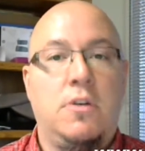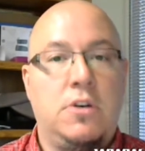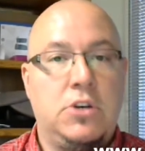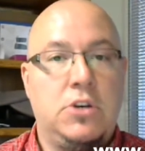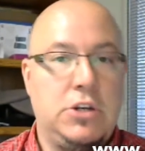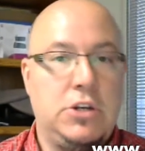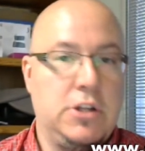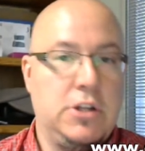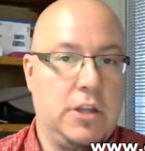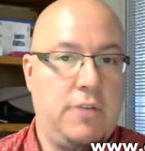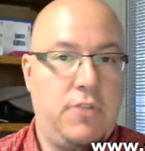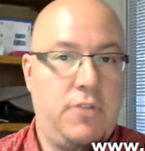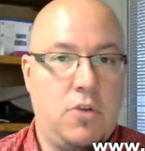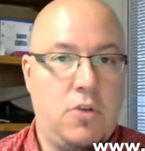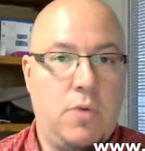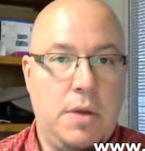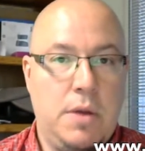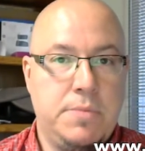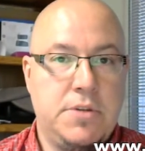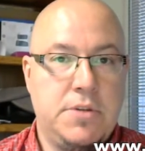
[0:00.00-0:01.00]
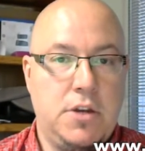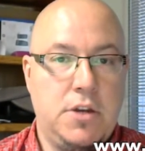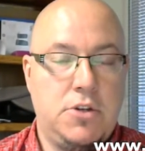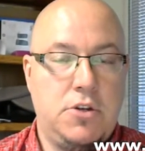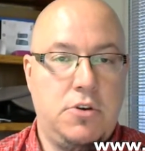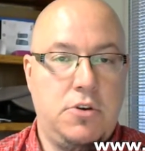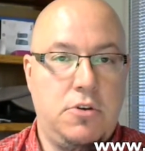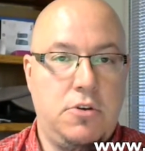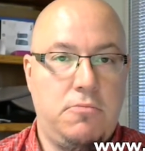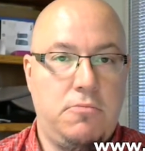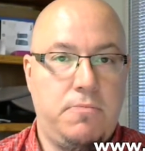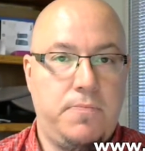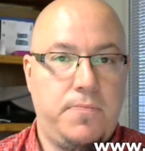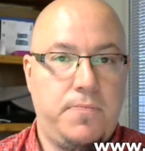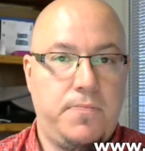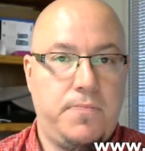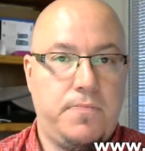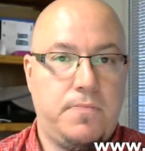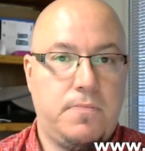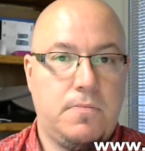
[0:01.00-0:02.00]
to deliver your website to you.
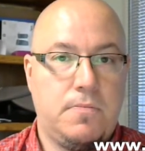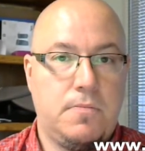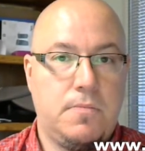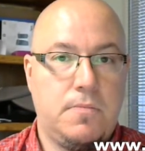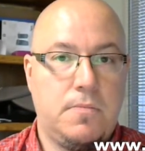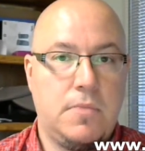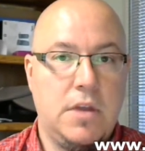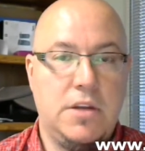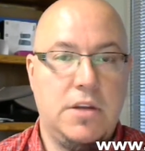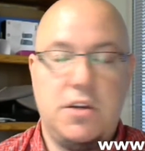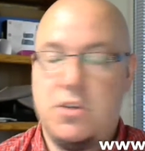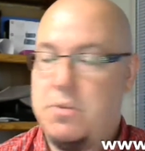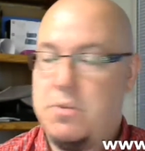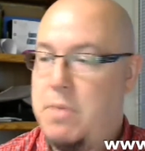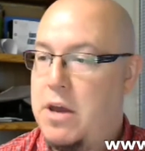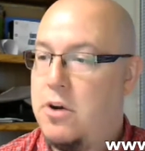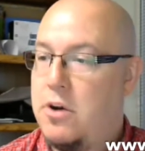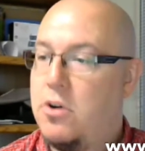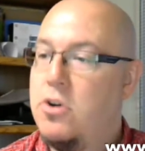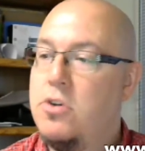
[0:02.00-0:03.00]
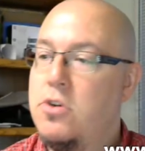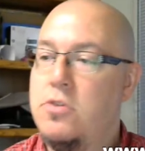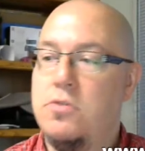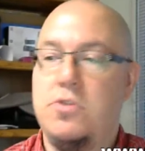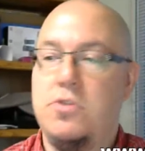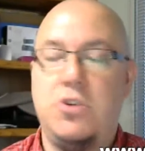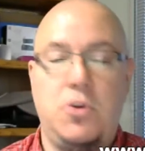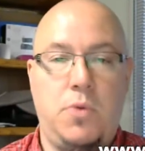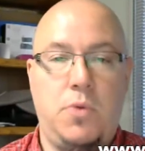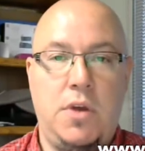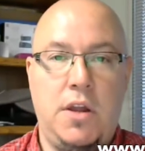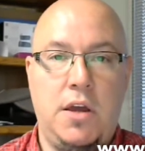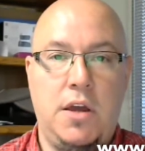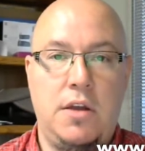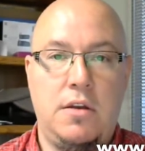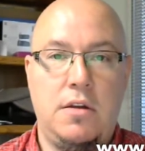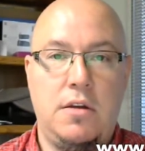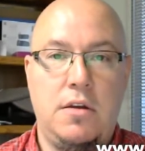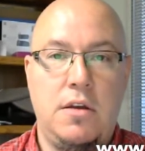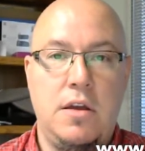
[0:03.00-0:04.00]
It doesn't matter who's doing it,